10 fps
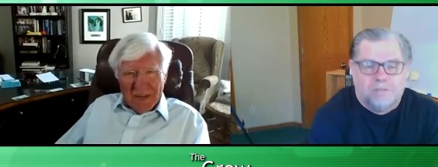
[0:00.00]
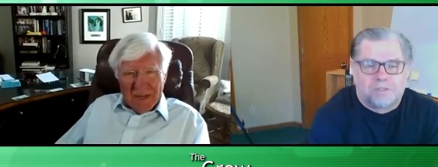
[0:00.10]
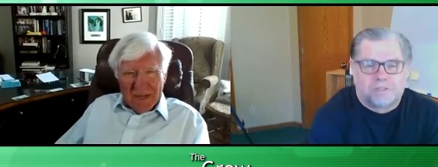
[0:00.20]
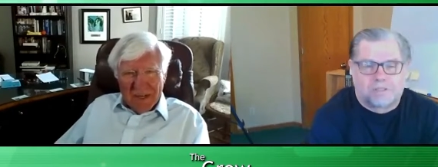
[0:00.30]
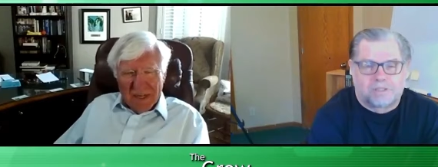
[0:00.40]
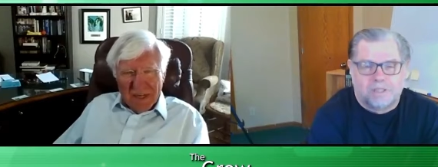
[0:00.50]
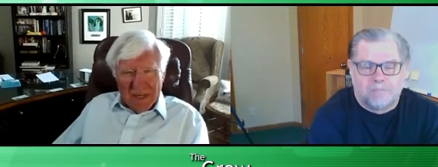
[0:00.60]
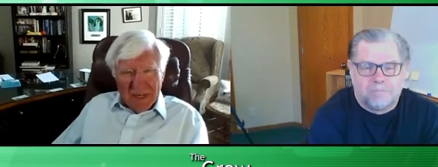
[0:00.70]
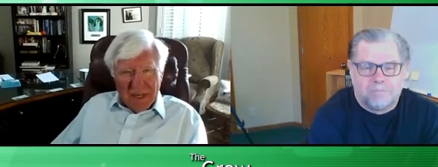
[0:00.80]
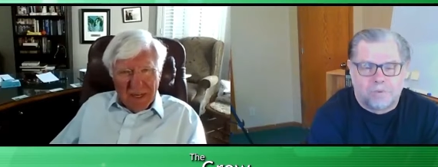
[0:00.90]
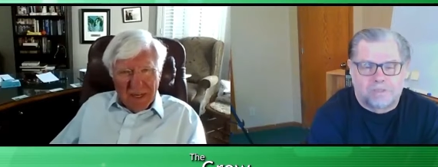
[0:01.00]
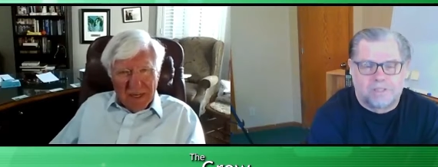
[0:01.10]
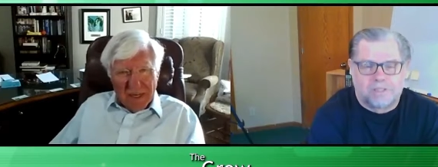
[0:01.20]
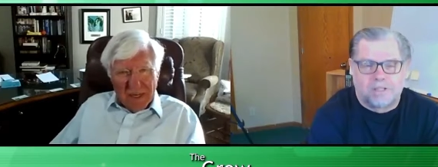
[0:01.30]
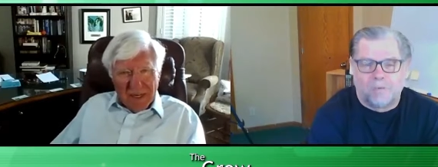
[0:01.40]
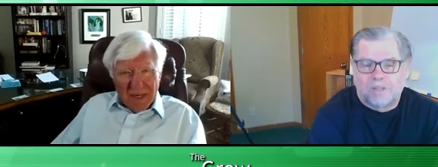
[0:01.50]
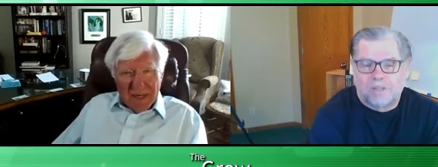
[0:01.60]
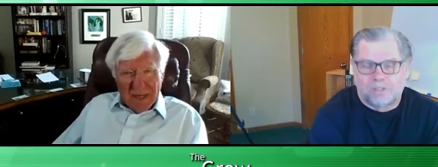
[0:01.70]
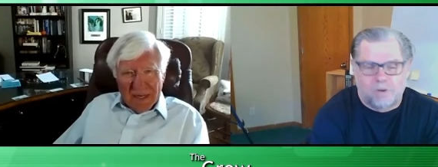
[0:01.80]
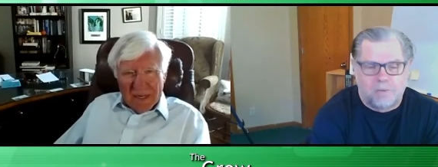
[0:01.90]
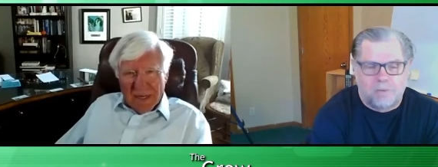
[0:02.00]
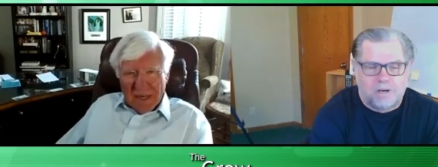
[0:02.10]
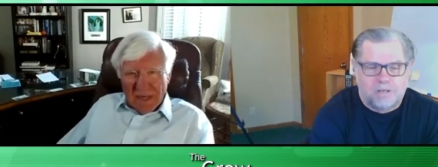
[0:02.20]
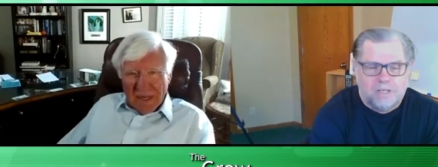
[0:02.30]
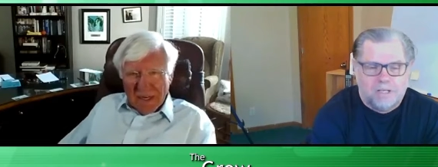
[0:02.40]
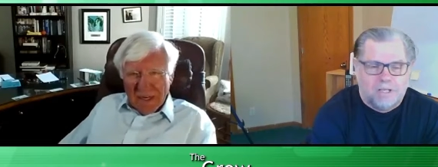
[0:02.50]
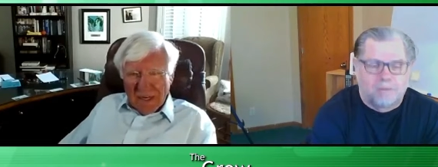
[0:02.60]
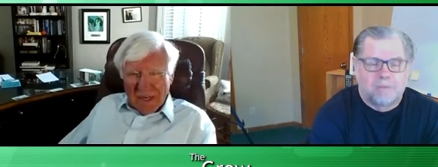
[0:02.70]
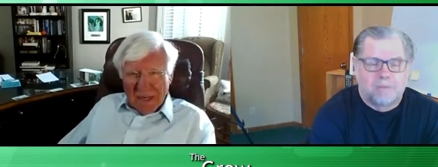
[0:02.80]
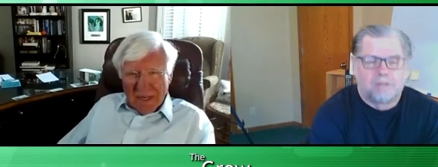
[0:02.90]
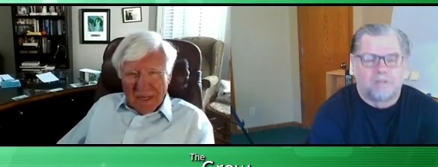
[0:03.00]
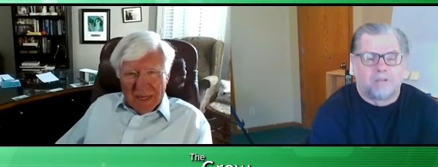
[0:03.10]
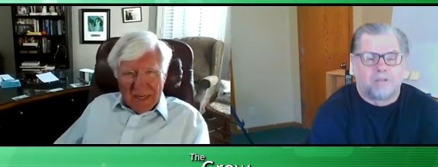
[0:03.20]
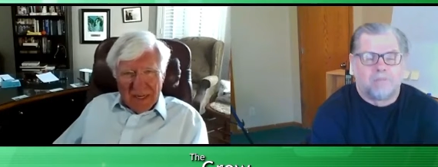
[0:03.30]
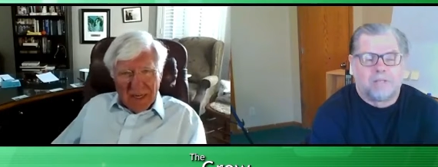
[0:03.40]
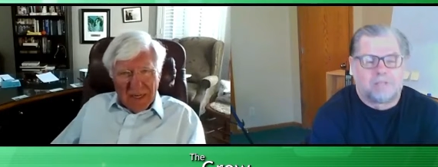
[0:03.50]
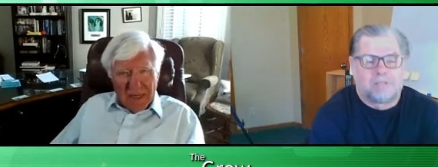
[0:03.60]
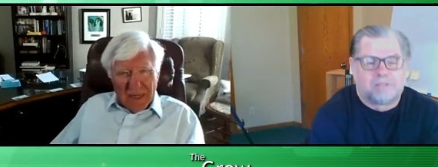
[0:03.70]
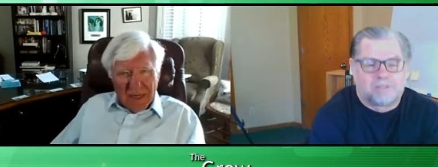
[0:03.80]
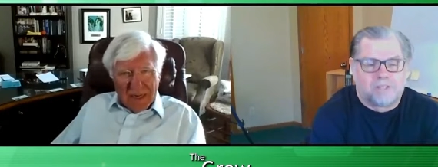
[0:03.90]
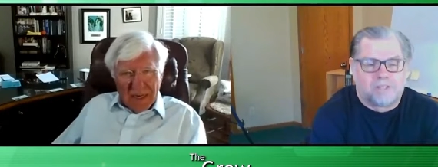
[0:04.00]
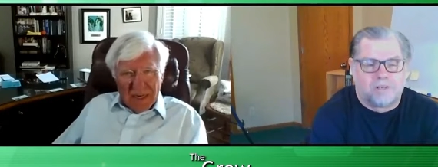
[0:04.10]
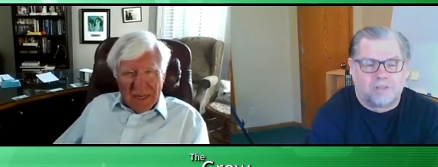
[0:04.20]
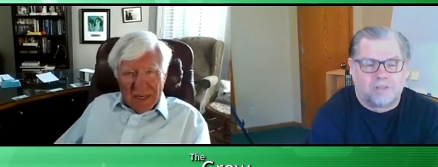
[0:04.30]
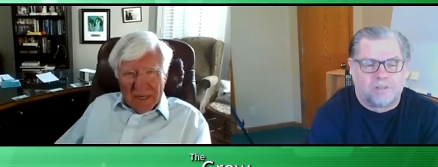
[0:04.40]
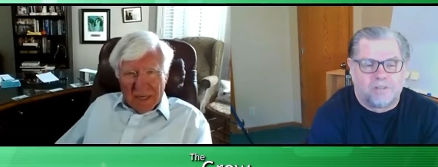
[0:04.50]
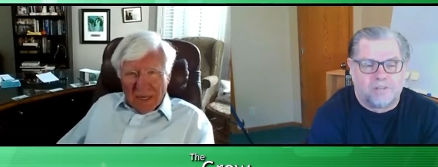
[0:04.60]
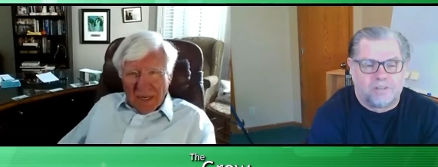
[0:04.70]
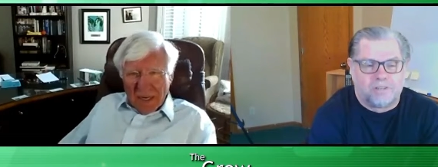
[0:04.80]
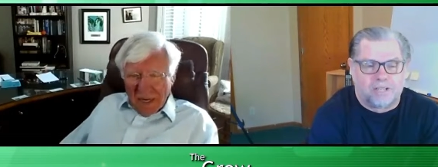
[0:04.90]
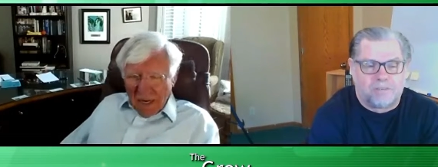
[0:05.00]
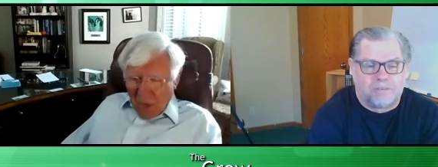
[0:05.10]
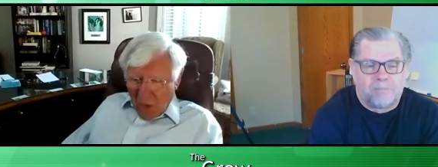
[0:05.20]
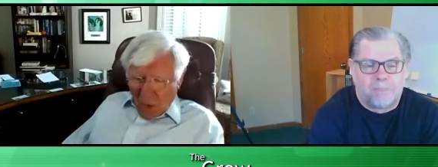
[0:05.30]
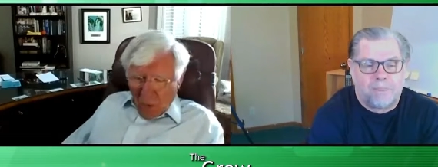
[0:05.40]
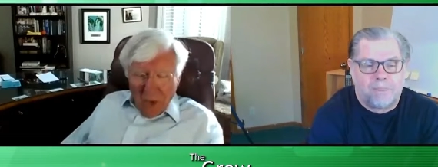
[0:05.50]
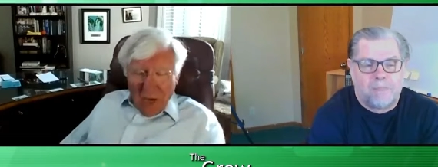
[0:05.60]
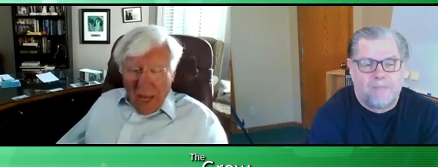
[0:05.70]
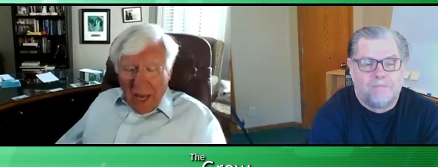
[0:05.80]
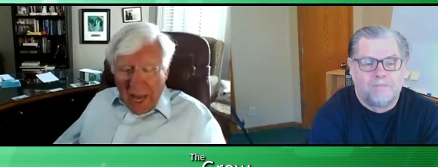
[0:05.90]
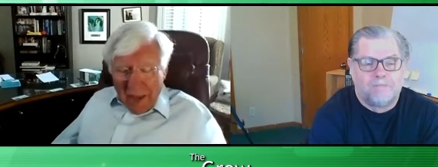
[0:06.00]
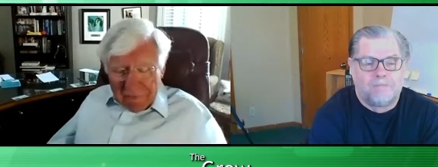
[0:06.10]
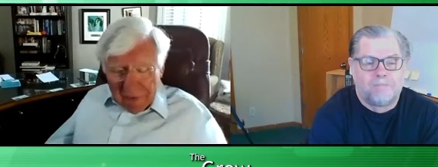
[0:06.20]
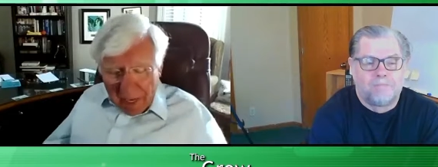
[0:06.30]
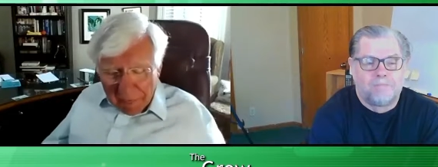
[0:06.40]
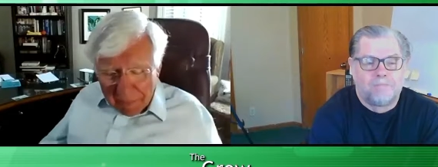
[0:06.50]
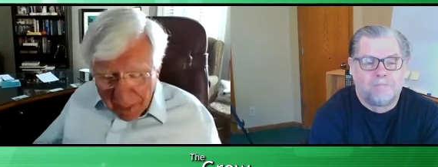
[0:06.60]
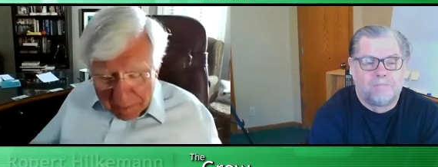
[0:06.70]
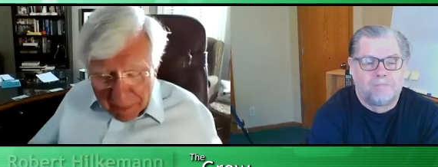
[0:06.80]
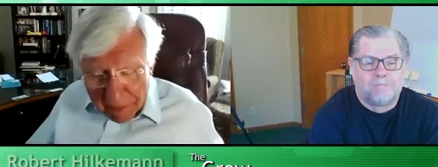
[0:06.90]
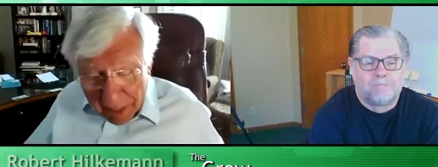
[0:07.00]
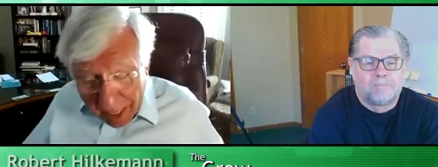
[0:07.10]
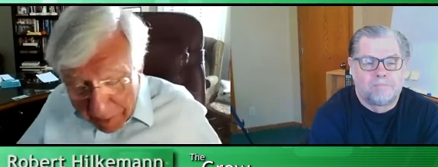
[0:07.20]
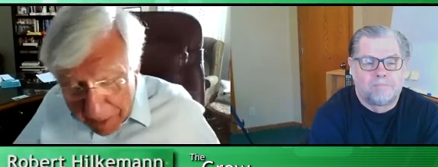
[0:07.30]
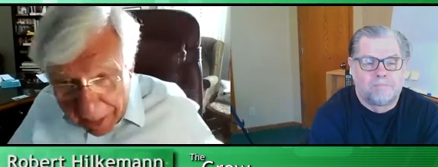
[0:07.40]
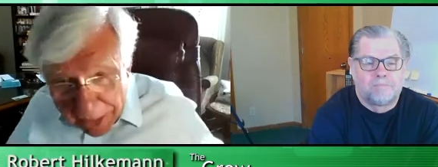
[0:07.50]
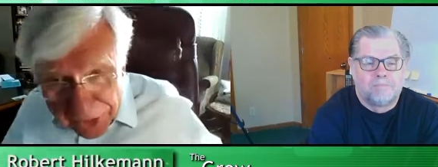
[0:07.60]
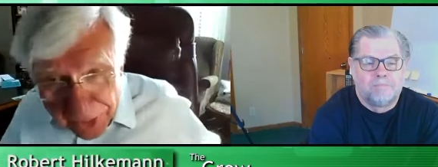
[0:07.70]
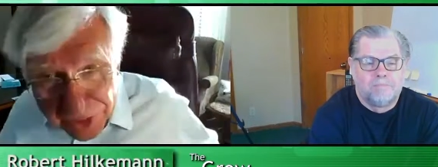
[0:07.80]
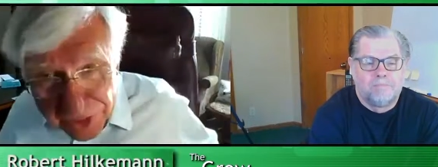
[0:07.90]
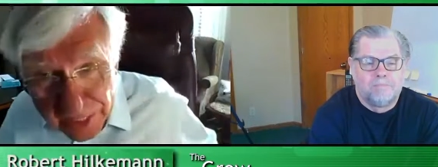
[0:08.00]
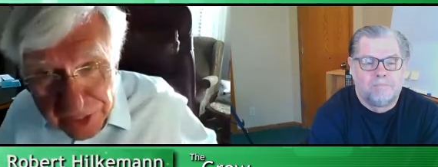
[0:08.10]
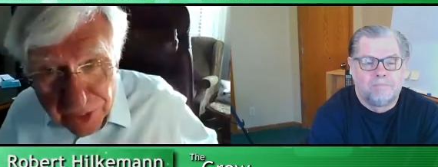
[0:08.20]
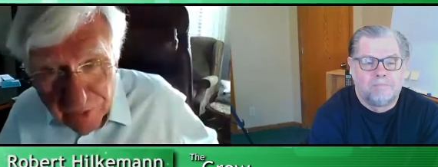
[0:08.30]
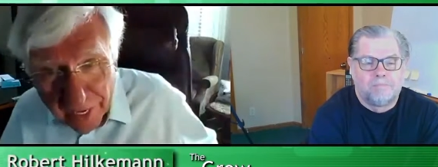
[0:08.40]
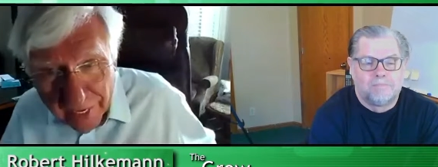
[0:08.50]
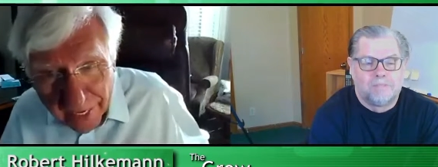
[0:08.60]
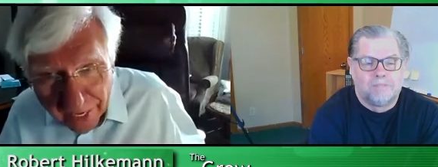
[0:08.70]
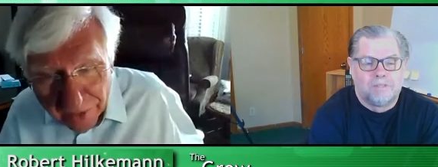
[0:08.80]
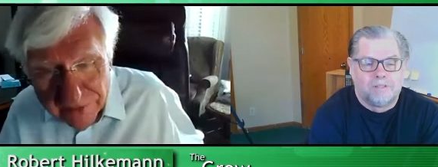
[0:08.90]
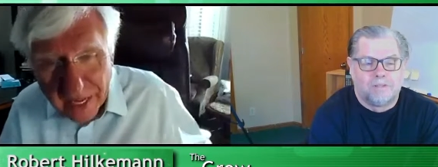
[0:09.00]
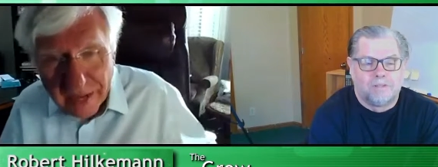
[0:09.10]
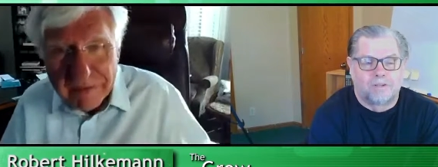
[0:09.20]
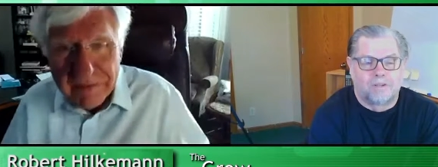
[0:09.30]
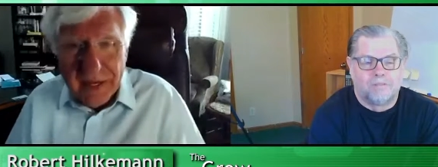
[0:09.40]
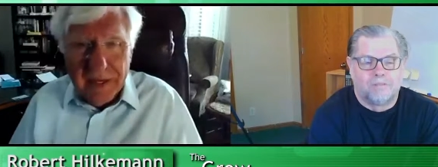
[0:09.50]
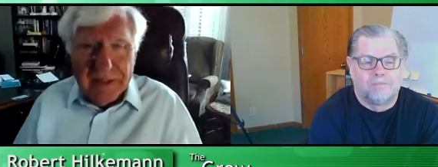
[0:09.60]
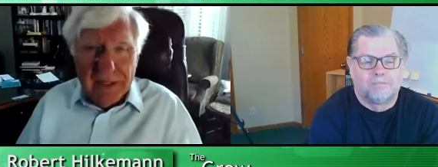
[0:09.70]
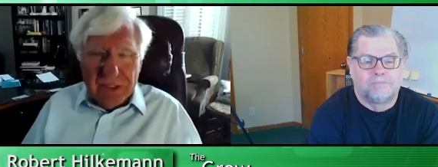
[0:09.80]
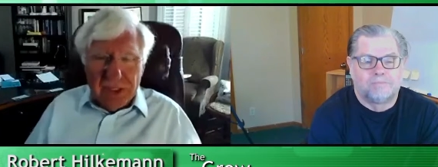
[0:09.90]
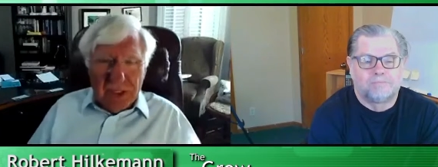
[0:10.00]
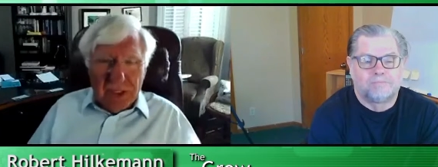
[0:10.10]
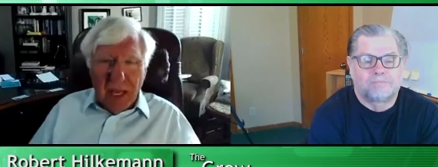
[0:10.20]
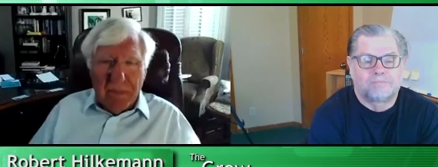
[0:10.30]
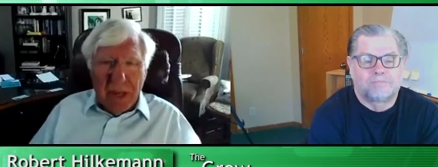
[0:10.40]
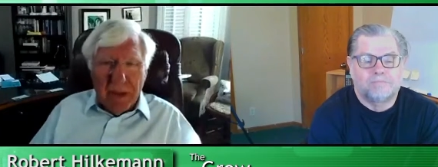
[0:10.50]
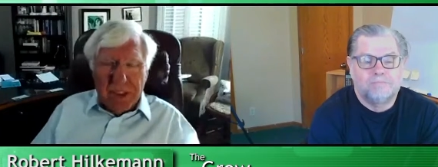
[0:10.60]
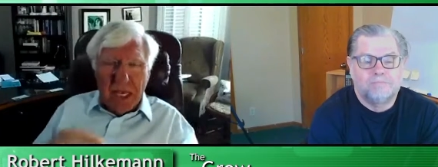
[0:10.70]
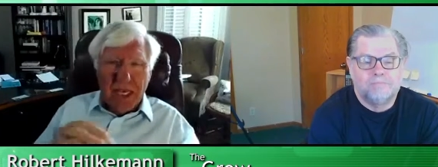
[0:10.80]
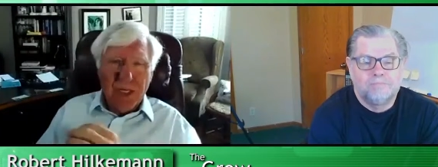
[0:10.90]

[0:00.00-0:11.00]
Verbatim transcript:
Speaker 1: which is mostly uh, West Omaha. Uh, Robert, how long have you been a senator down in Lincoln?
Speaker 2: Well, I, am in my, I'm in my sixth session right now. I've uh, this is uh, my second